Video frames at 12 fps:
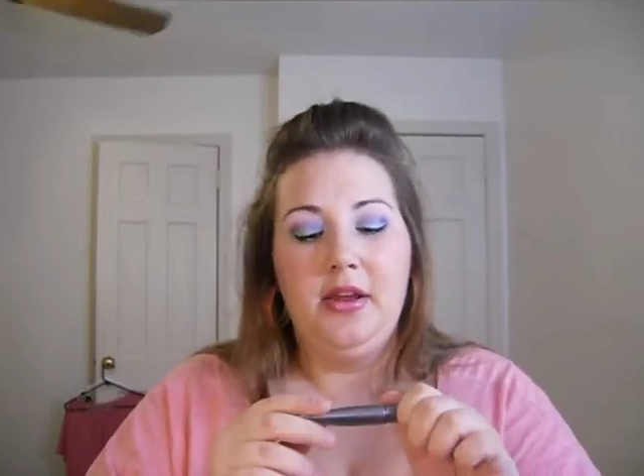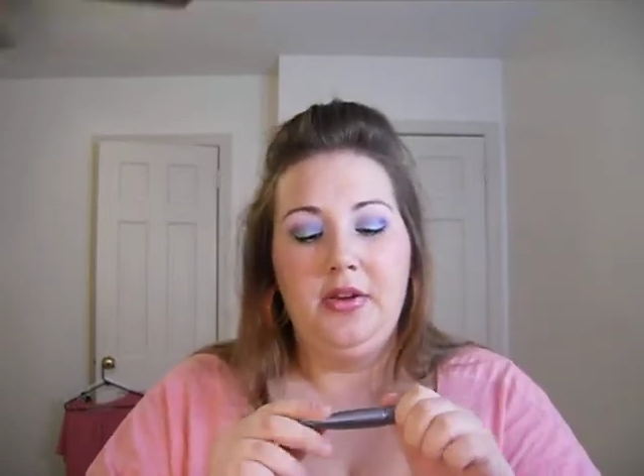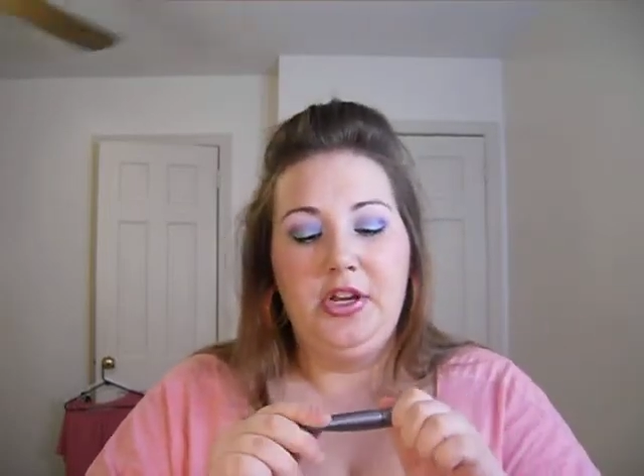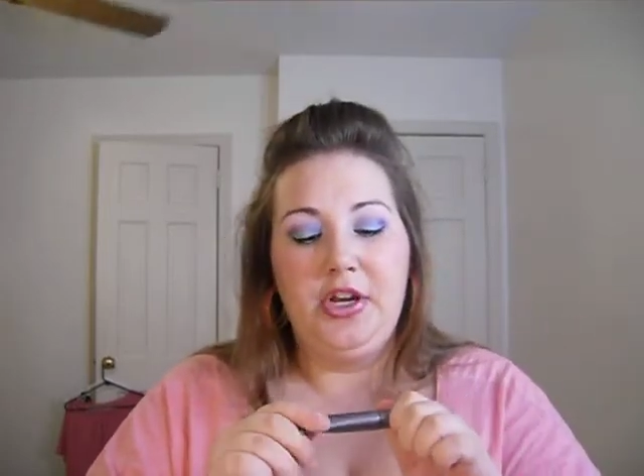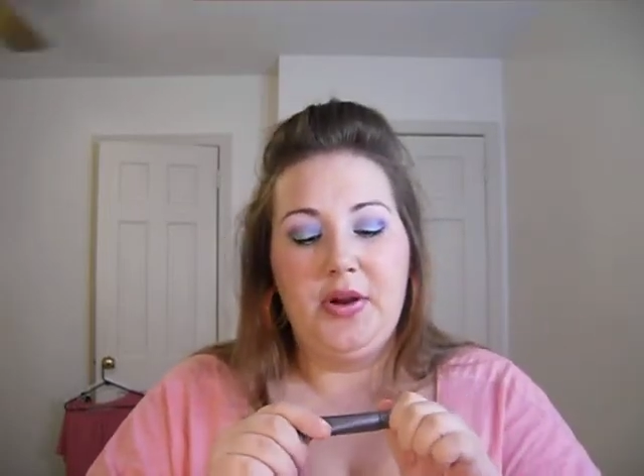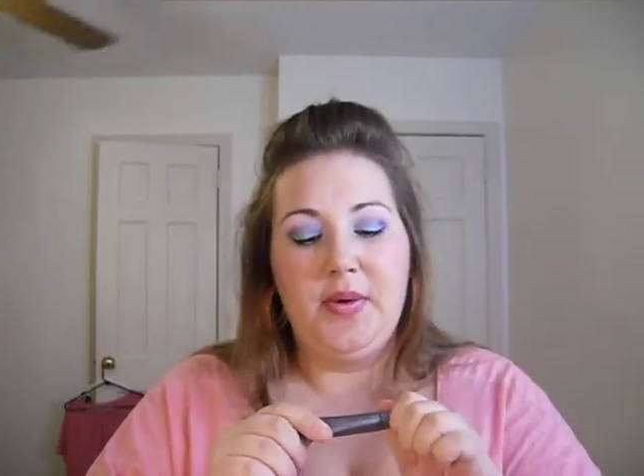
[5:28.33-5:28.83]

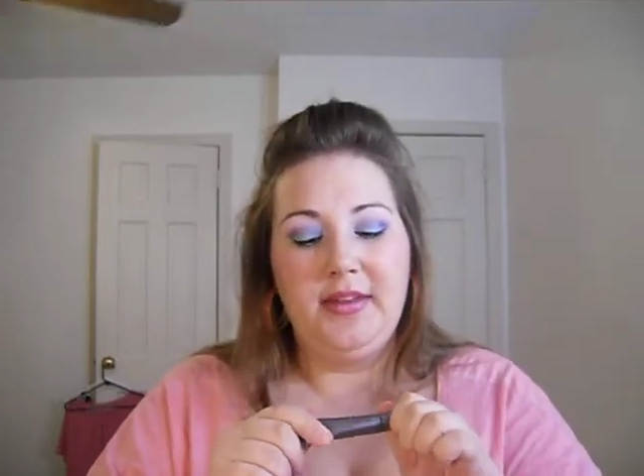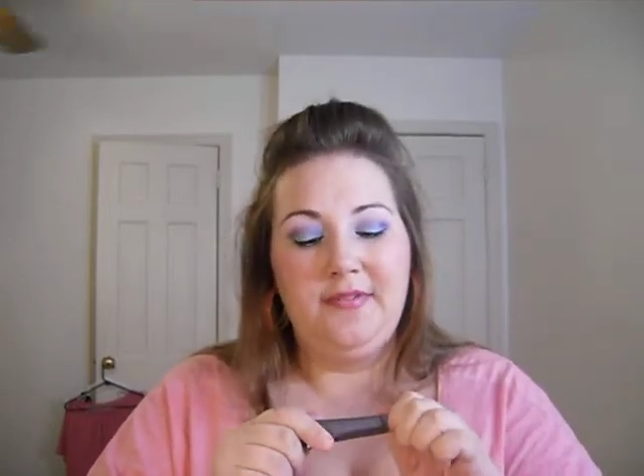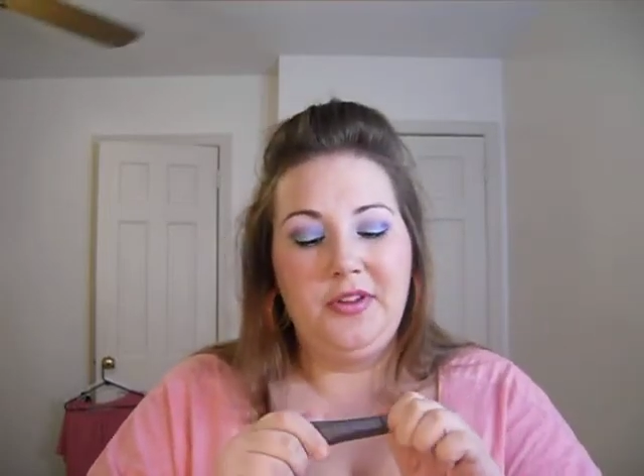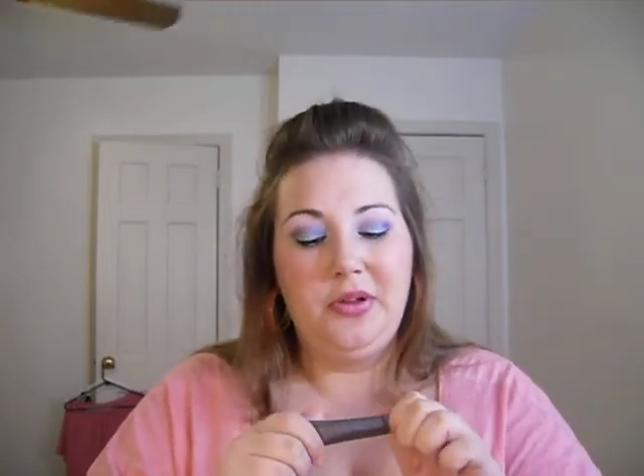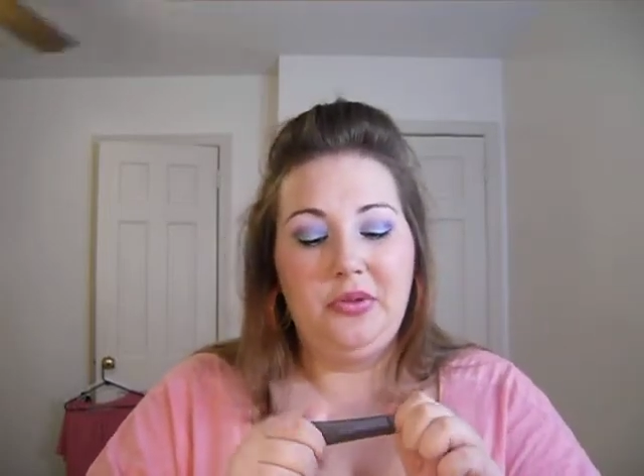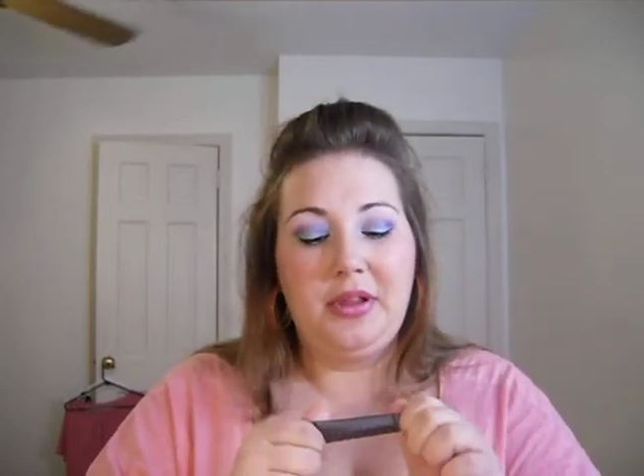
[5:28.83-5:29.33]
if
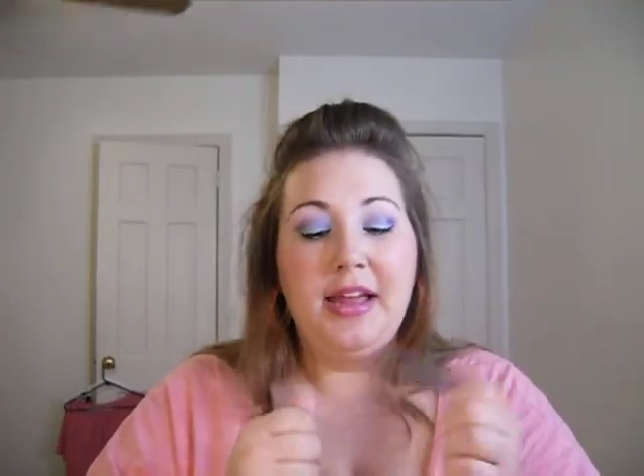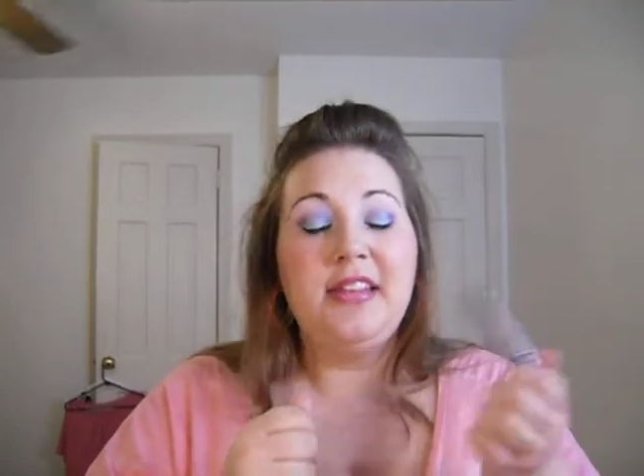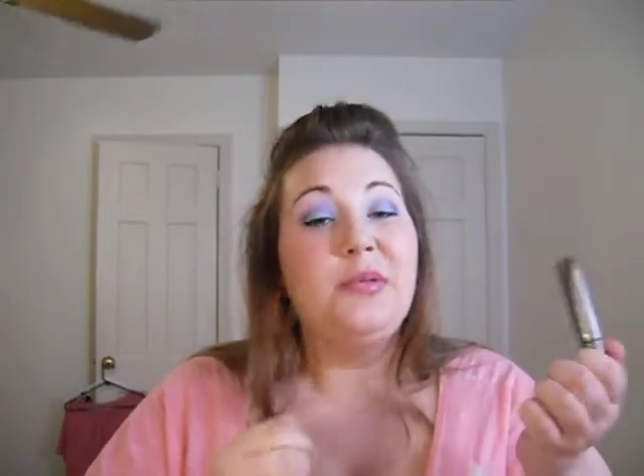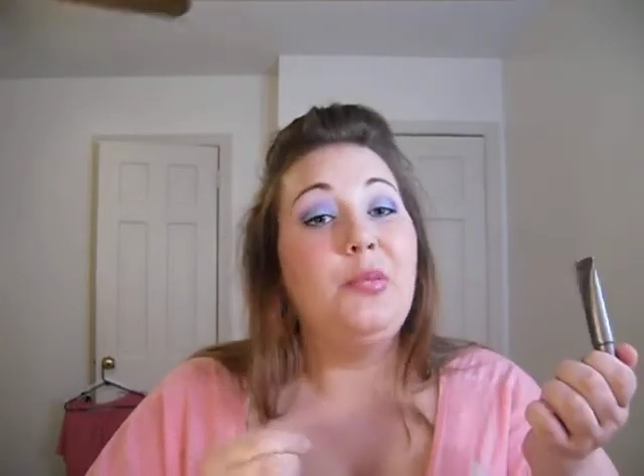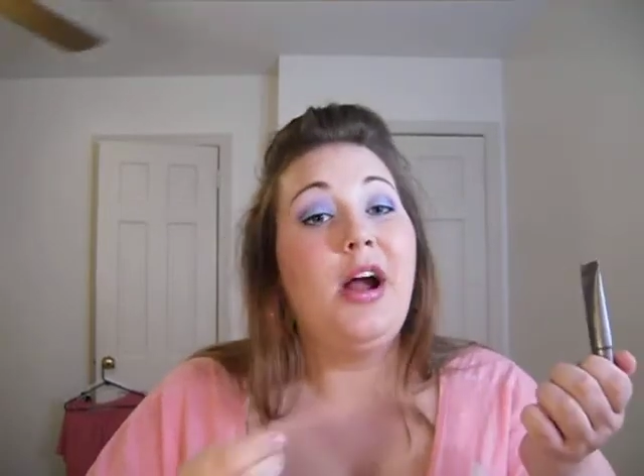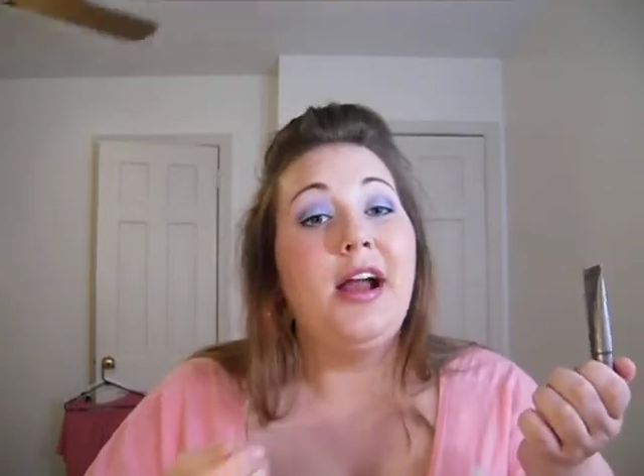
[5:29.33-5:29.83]
you like the
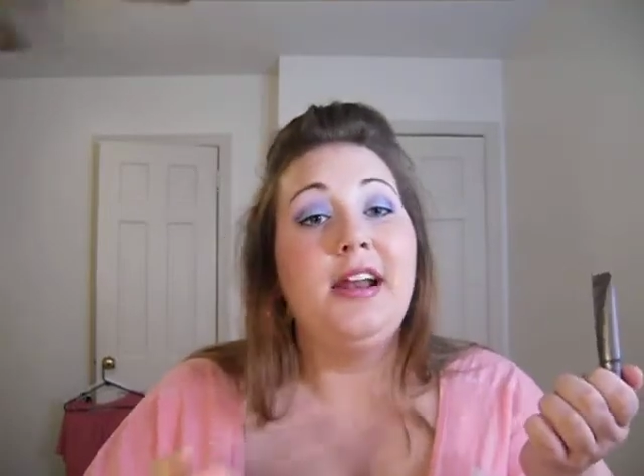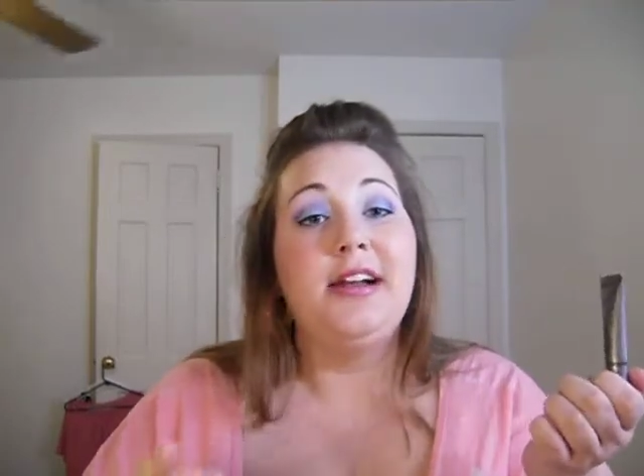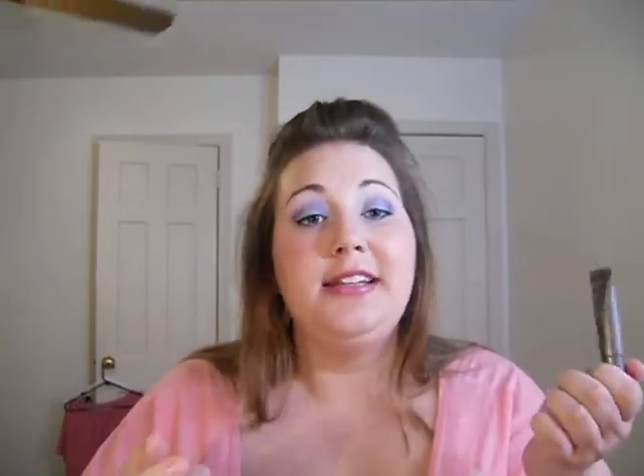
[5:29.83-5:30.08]
product,